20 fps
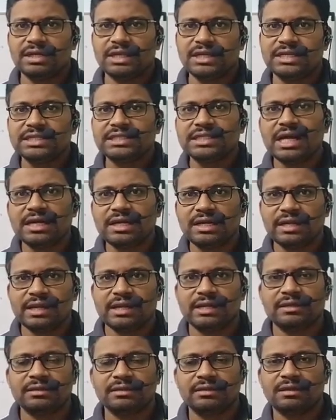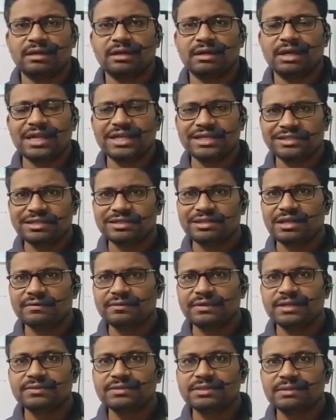it is aldehyde. Like that they
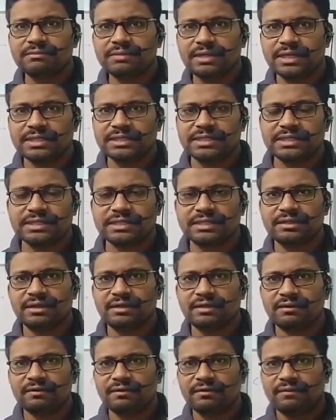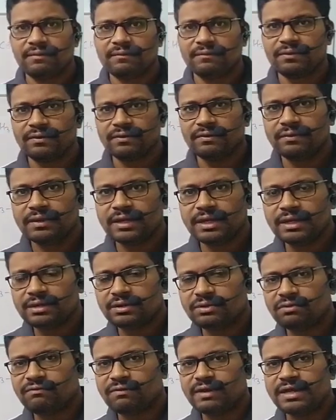will give some hints. Okay,
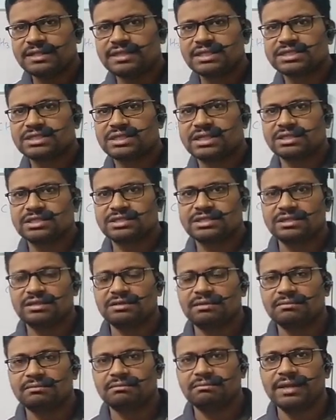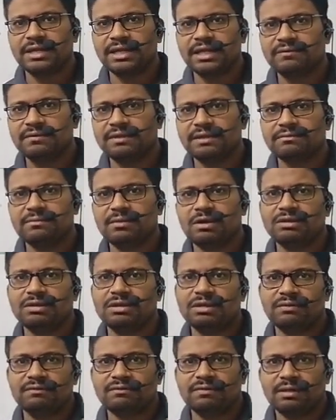to find the structure by giving
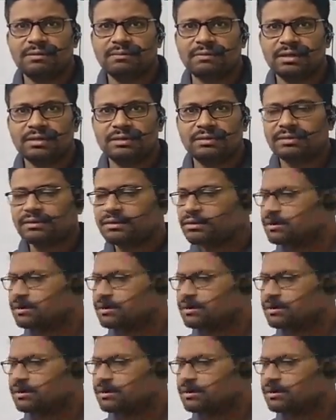molecular formula.